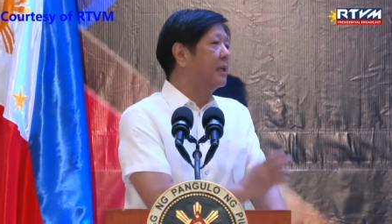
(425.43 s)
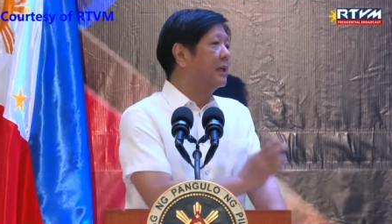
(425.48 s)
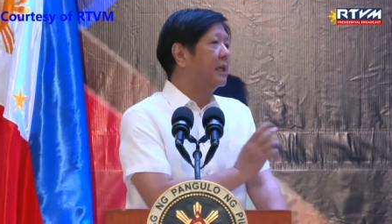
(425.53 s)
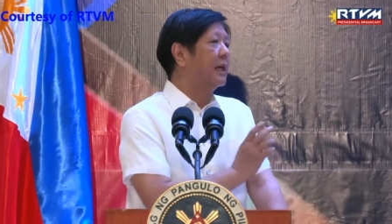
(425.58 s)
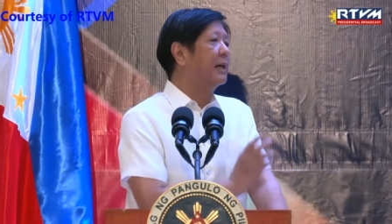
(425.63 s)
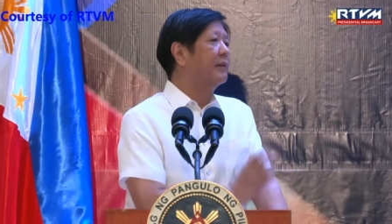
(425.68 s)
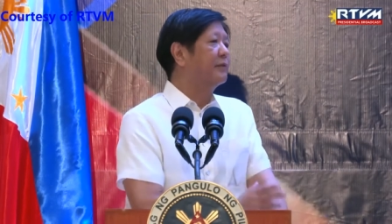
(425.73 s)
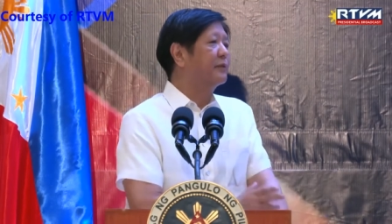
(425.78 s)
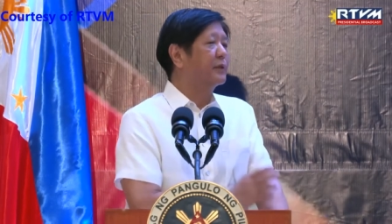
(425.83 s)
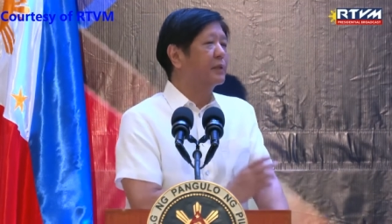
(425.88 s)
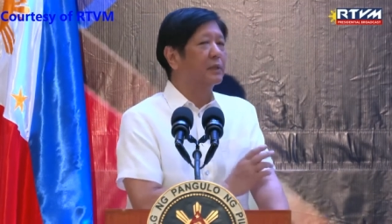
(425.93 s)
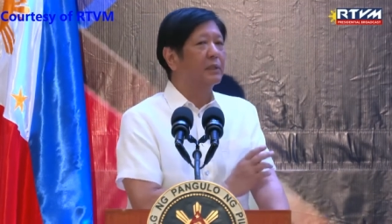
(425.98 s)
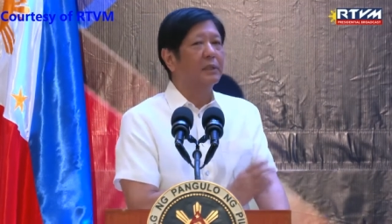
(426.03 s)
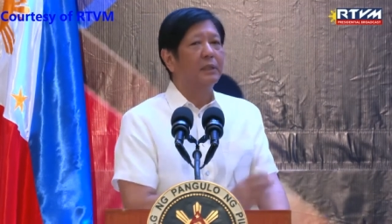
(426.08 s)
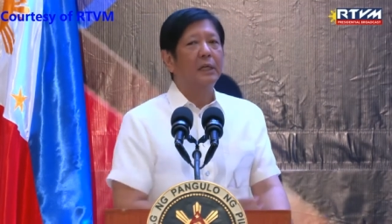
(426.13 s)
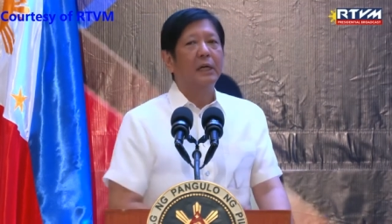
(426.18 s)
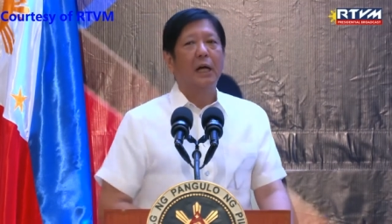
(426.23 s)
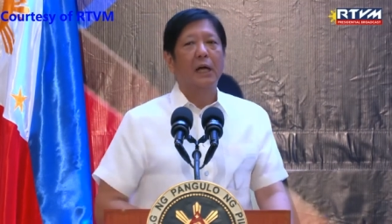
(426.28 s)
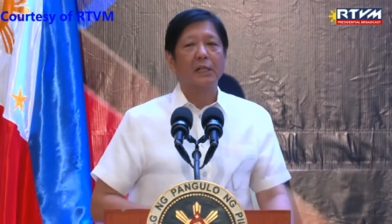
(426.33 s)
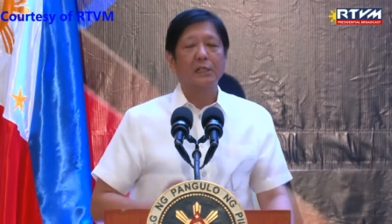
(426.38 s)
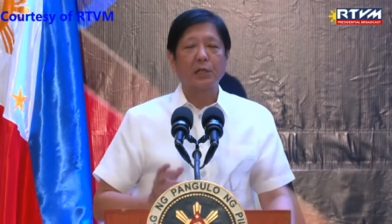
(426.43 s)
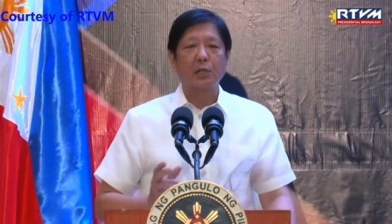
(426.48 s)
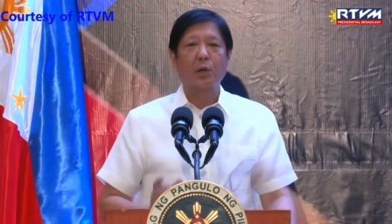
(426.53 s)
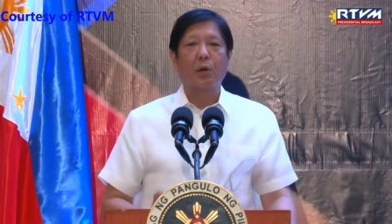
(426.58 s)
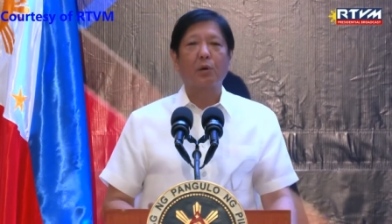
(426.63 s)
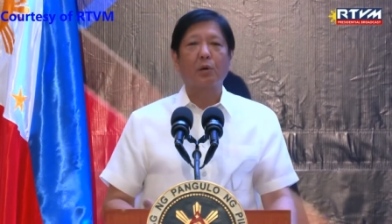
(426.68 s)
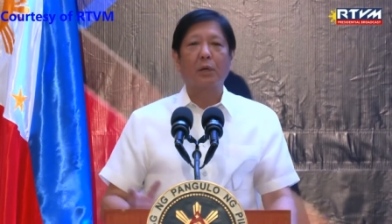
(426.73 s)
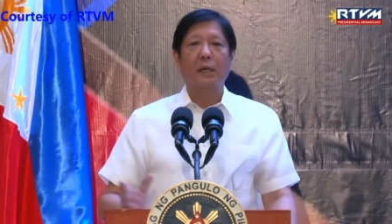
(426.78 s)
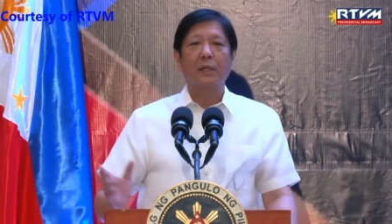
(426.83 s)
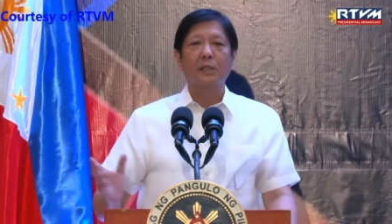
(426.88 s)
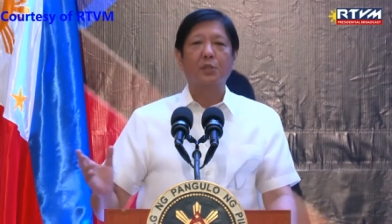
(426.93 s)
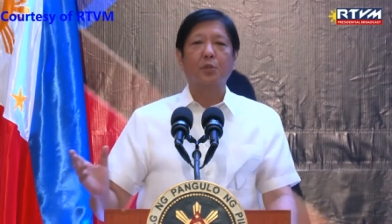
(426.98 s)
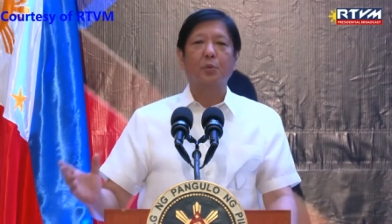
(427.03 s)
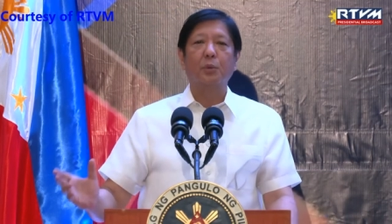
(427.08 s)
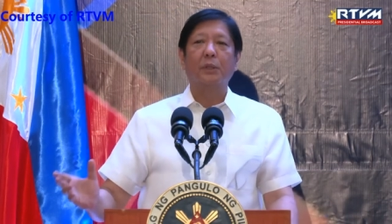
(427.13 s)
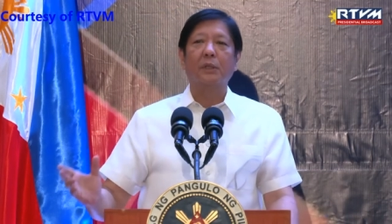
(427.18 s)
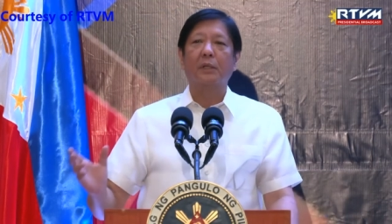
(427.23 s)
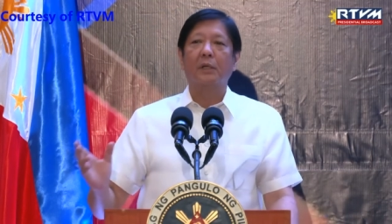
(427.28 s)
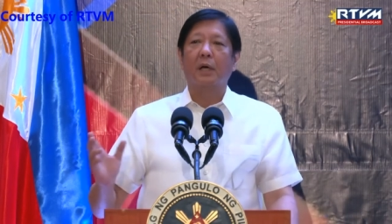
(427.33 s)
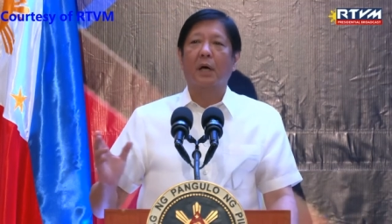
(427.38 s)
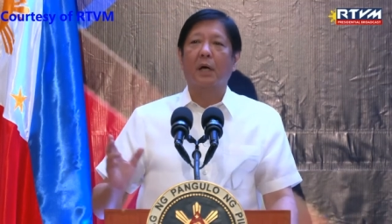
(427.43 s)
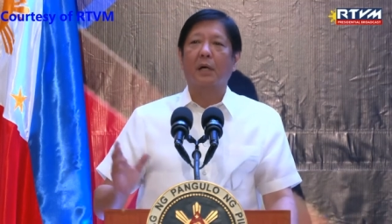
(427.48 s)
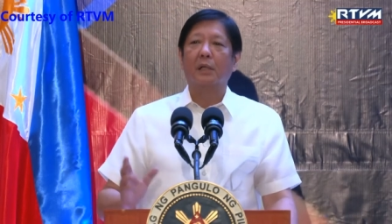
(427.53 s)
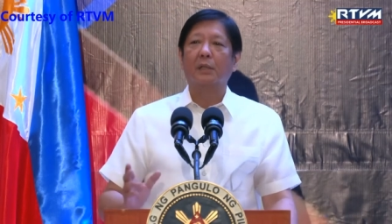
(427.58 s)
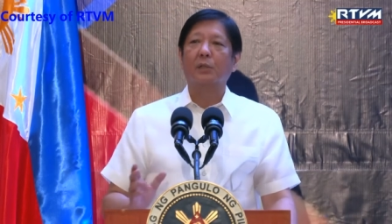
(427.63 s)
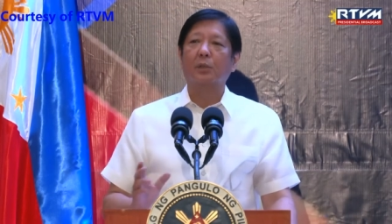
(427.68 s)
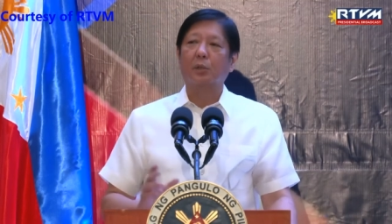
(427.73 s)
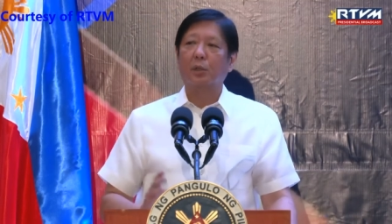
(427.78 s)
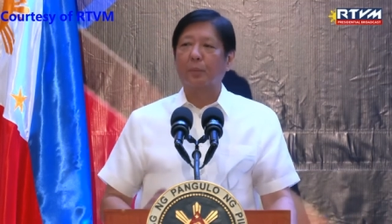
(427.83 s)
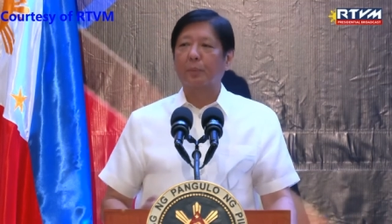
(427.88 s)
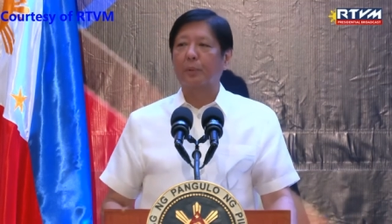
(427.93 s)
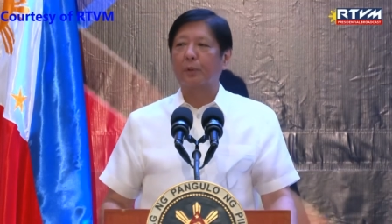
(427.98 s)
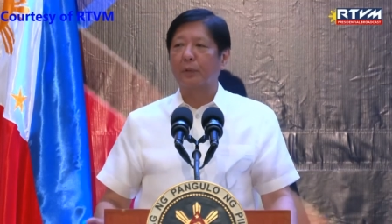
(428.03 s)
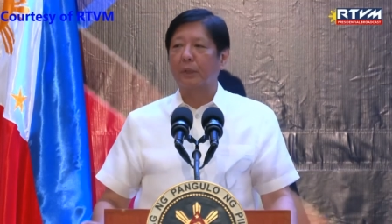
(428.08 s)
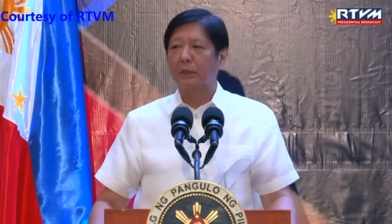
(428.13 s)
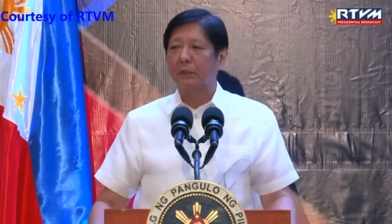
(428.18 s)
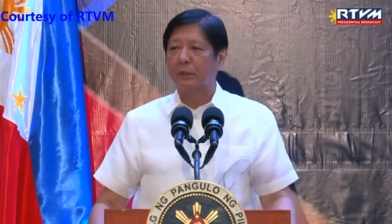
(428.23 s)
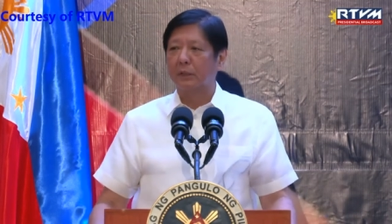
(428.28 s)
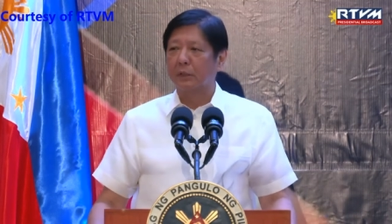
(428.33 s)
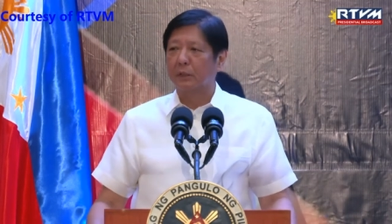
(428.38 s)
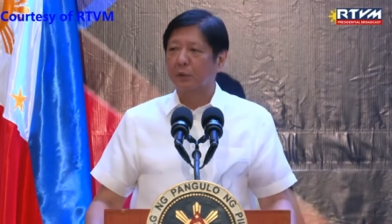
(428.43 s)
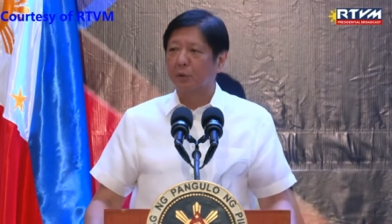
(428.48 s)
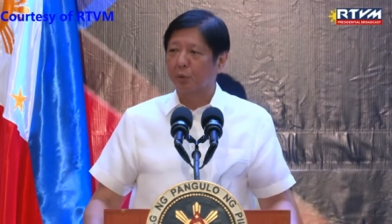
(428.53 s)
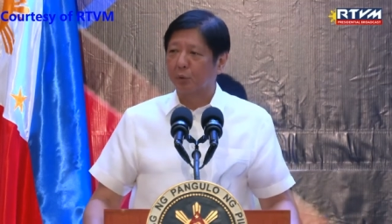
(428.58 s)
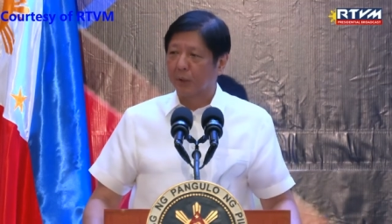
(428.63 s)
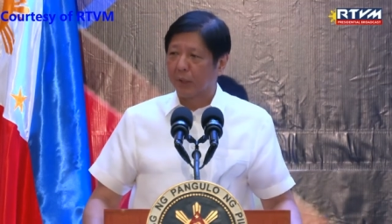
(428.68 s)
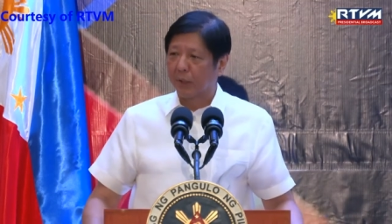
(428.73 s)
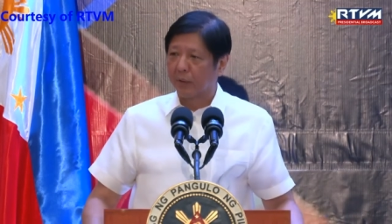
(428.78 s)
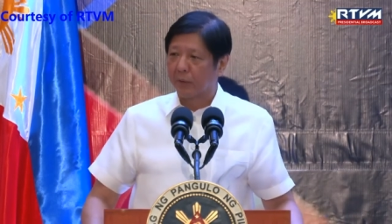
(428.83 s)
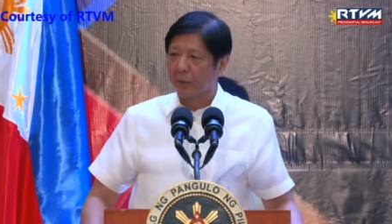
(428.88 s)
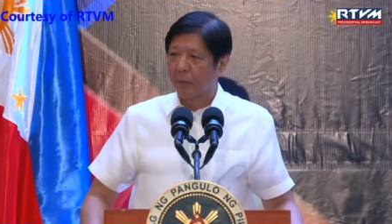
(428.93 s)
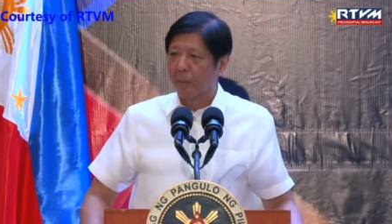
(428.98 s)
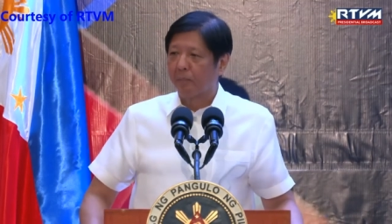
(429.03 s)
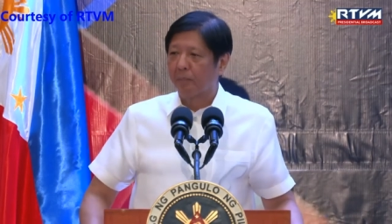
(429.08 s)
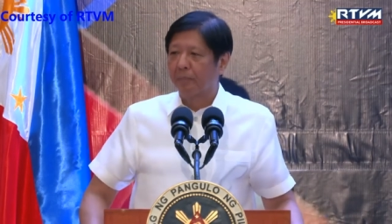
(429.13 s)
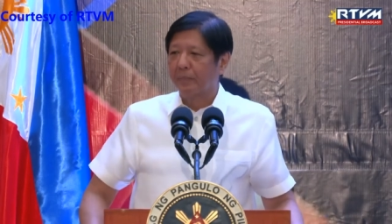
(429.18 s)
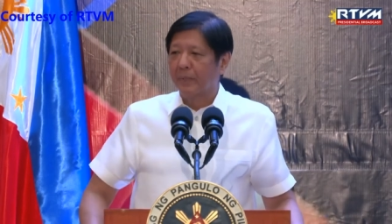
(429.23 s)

after as long as we are cooperating together.